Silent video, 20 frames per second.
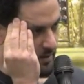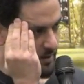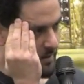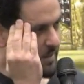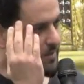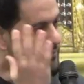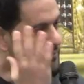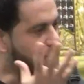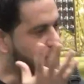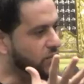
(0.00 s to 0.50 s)

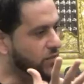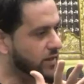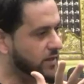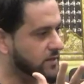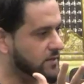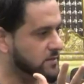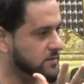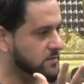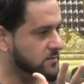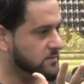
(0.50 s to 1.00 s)
Live with it.
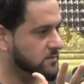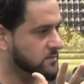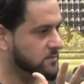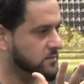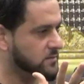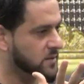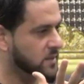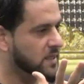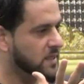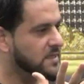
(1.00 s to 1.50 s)

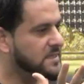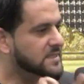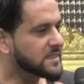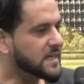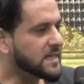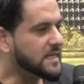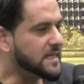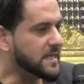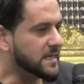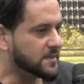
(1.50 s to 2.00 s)

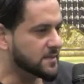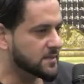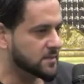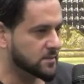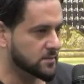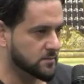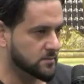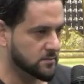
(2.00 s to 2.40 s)
Study it.